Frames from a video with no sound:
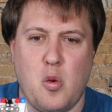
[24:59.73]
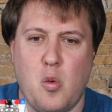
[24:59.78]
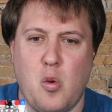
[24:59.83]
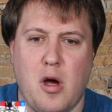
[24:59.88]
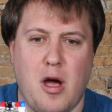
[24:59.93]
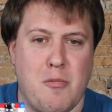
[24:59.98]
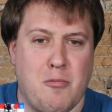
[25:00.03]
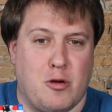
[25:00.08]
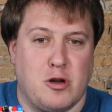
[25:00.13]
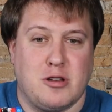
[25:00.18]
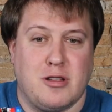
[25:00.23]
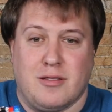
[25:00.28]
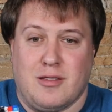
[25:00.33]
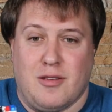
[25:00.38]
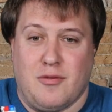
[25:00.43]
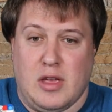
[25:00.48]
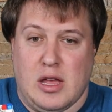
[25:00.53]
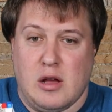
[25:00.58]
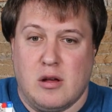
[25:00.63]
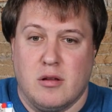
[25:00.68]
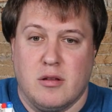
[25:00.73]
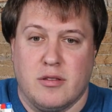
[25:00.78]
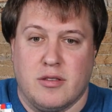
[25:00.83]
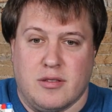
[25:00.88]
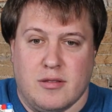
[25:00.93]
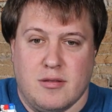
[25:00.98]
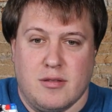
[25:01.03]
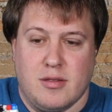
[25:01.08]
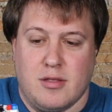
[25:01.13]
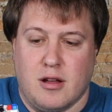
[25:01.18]
emergency vehicles.
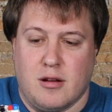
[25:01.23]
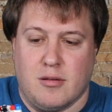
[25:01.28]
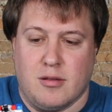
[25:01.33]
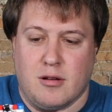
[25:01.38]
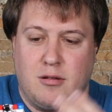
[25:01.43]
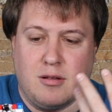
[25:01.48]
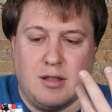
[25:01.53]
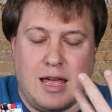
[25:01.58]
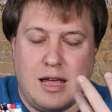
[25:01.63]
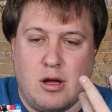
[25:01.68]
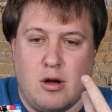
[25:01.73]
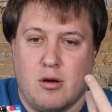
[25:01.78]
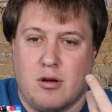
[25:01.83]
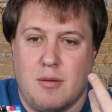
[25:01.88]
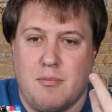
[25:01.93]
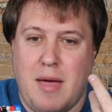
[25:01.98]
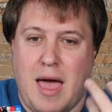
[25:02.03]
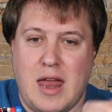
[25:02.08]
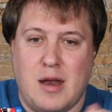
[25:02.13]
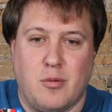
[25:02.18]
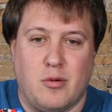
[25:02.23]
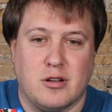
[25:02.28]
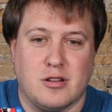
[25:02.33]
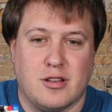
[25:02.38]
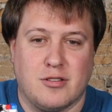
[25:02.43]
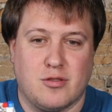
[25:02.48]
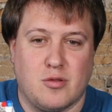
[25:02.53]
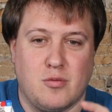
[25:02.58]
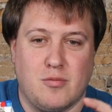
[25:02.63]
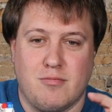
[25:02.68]
They're they're Lego compatible,
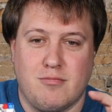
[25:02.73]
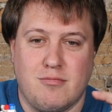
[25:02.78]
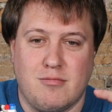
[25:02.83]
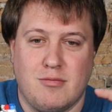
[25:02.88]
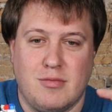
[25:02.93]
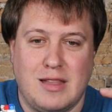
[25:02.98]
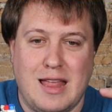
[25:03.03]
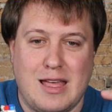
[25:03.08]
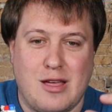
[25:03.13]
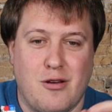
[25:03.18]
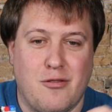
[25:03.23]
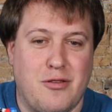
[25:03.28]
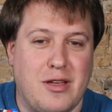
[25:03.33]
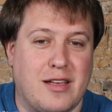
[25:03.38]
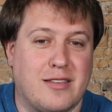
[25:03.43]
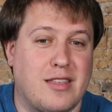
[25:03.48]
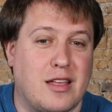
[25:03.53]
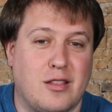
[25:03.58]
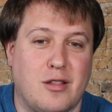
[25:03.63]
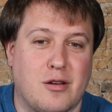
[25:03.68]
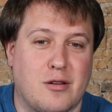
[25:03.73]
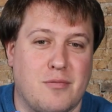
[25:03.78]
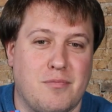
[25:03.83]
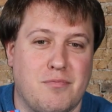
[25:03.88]
just Lego figs that look